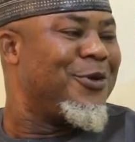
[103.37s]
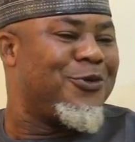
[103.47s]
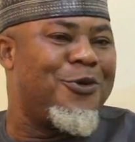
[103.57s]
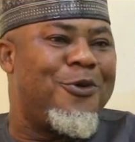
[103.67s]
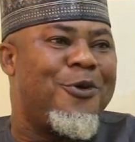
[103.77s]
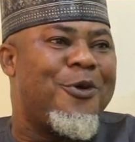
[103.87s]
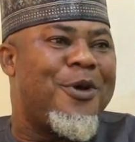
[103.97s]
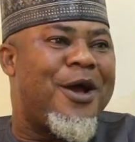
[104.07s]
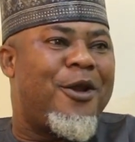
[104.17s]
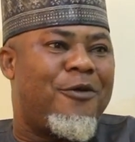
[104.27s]
So
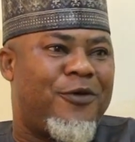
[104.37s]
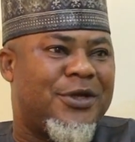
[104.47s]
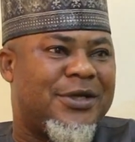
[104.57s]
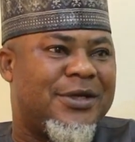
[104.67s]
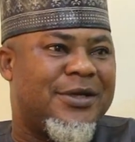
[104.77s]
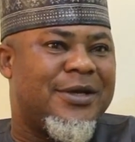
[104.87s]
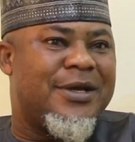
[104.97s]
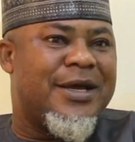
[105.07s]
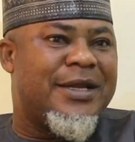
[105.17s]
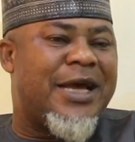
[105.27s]
all of us.
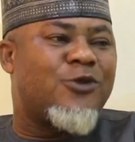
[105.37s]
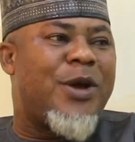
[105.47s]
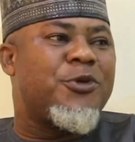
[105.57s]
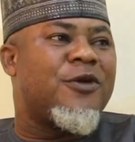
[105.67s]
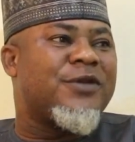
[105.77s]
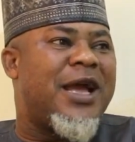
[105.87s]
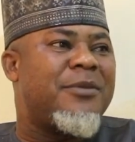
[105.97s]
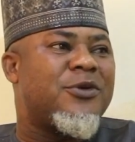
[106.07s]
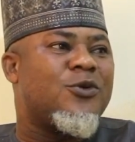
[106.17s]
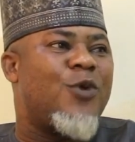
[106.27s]
That's why most of
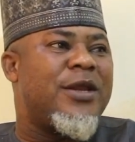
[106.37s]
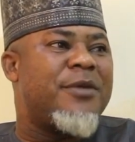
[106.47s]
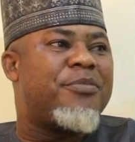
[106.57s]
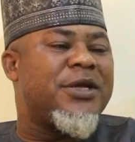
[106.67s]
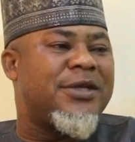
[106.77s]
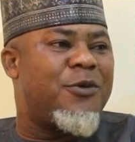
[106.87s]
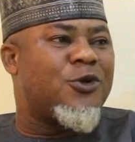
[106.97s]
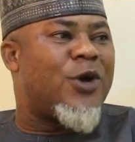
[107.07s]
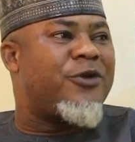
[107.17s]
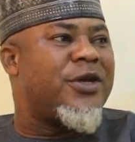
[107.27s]
times when the president
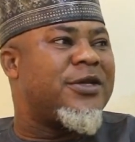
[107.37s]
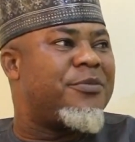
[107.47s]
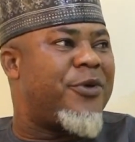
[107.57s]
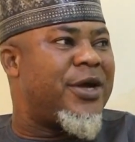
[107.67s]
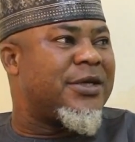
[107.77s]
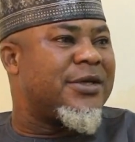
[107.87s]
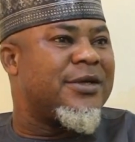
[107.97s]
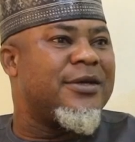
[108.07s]
wants to address the press,